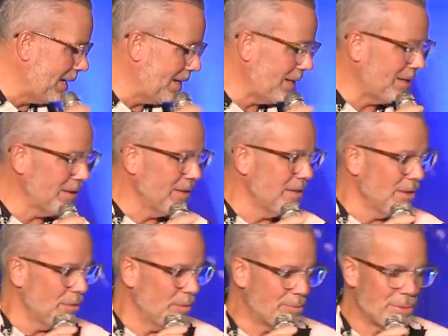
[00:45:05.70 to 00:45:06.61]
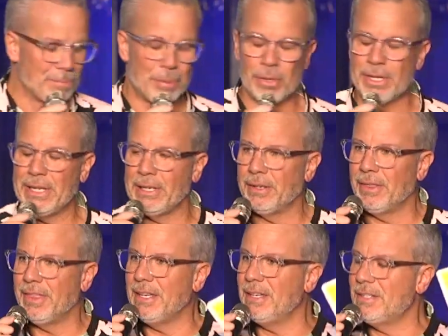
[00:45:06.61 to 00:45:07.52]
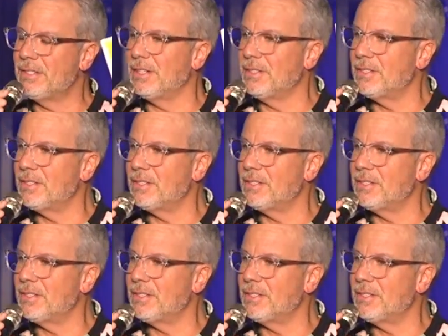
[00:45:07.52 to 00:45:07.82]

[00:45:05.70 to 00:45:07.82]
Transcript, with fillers: uh, we've been putting these